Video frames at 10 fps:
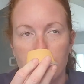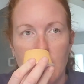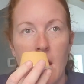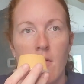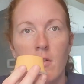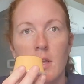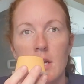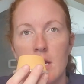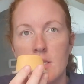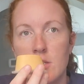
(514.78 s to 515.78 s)
Yeah, really
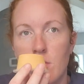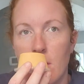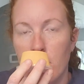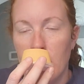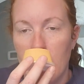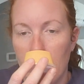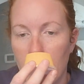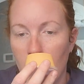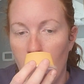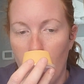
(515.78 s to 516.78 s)
nice. You definitely get a
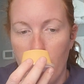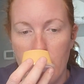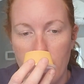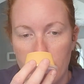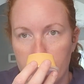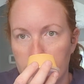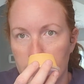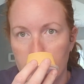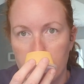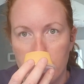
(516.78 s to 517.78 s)
little almond
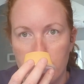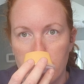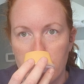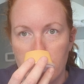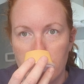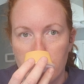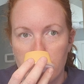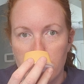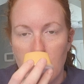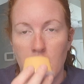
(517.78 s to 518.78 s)

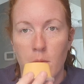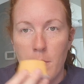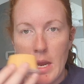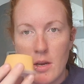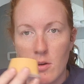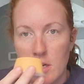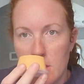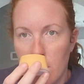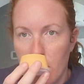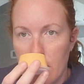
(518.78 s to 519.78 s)
a little bakery
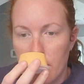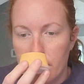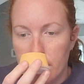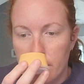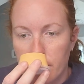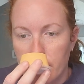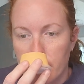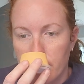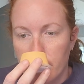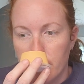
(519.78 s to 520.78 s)
to it.
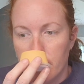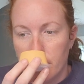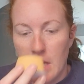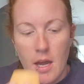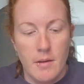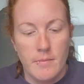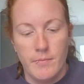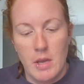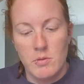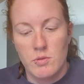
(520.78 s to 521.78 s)
Yeah,
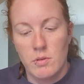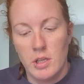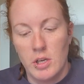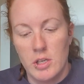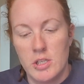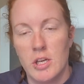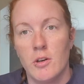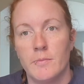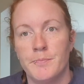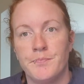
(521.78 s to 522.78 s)
that one's really good
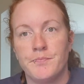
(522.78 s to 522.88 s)
too.